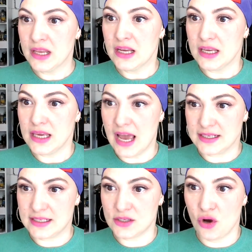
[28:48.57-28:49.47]

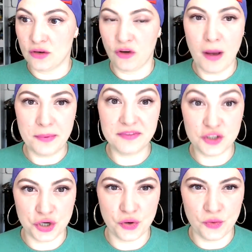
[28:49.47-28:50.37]
Yes, on top of the
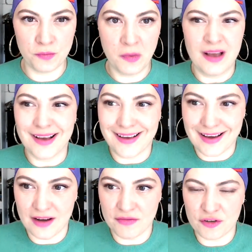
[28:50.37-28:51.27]
tomb,
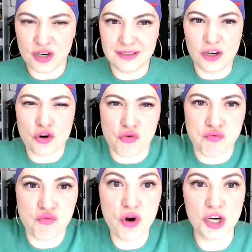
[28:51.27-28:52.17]
covered,
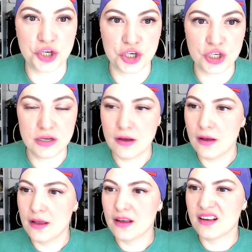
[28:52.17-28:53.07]
crushed
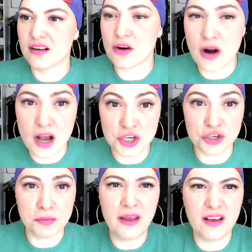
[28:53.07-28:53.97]

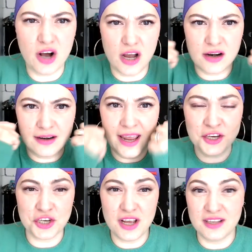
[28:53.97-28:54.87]
by
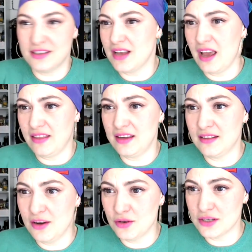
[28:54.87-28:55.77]
carnations. I think
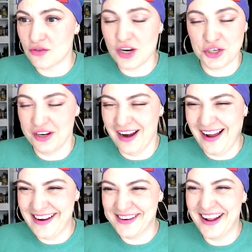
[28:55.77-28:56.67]
that was Russian.
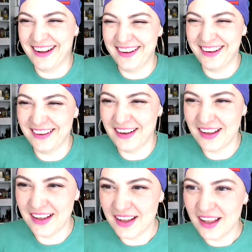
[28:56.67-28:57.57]
I don't know.
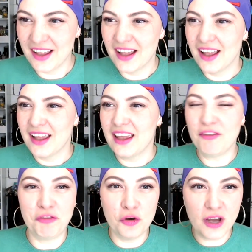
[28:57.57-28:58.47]

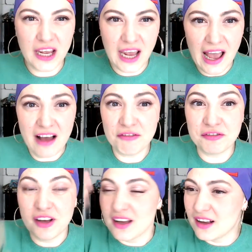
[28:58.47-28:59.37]
If you
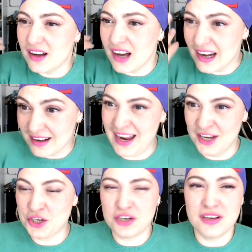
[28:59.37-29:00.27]
have
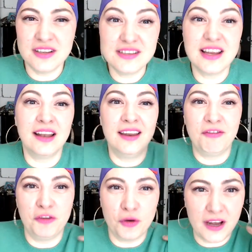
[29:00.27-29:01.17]
carnations and if
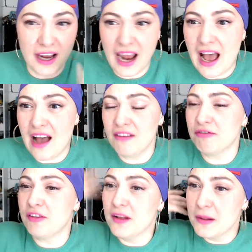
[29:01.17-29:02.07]
you
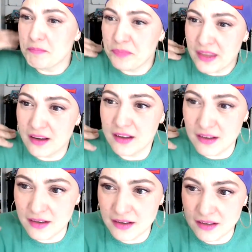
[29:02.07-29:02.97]
have
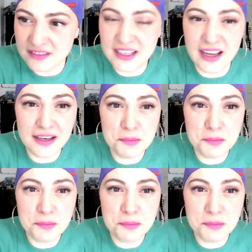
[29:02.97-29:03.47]
dead